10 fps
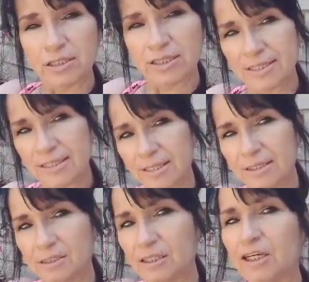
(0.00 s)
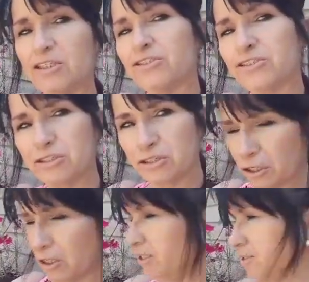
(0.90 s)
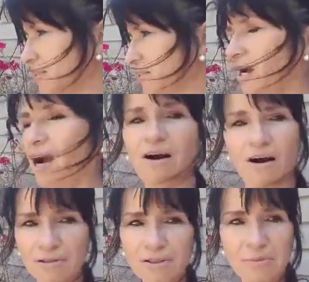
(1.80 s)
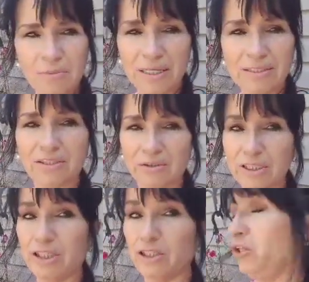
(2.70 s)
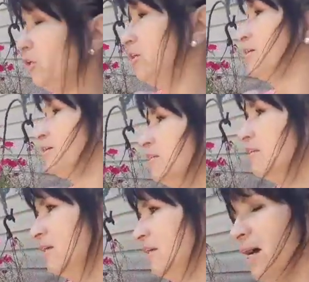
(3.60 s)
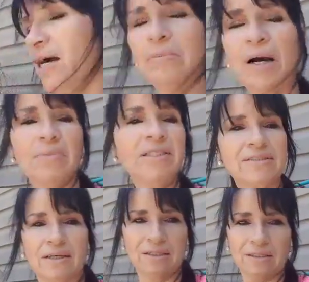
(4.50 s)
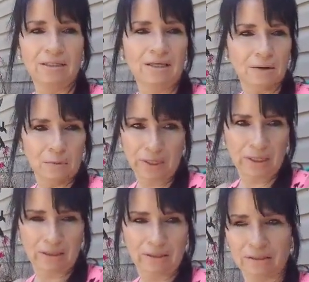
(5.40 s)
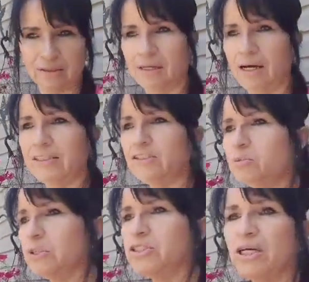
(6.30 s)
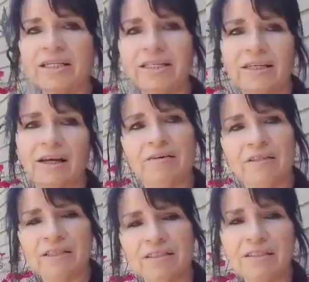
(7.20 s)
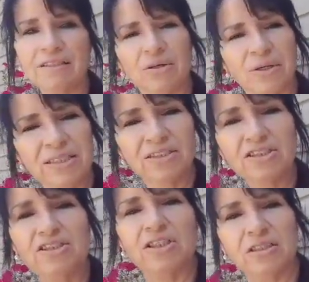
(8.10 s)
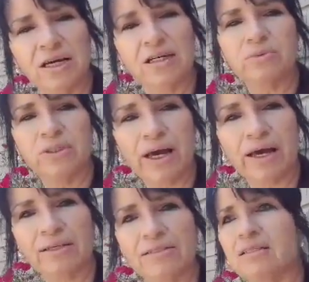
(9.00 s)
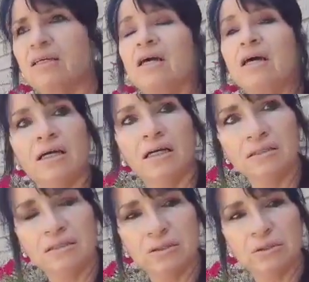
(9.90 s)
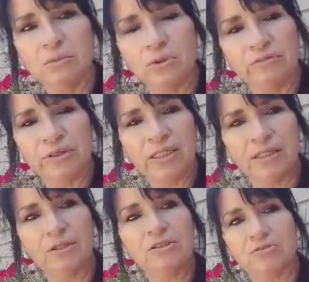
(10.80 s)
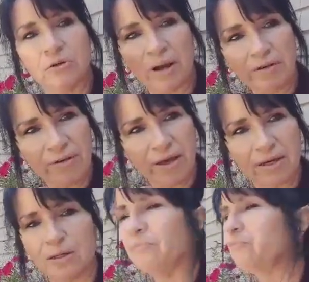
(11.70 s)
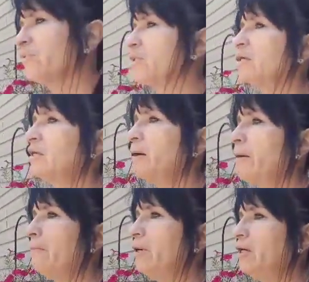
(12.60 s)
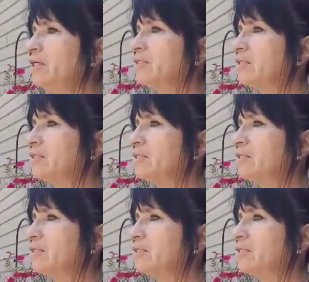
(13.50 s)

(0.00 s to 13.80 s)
to see just how awesome that's going to look. I'm excited. I can't wait. I just wished I could get everything done so I could just chill out, relax, and do more videos for my fam. But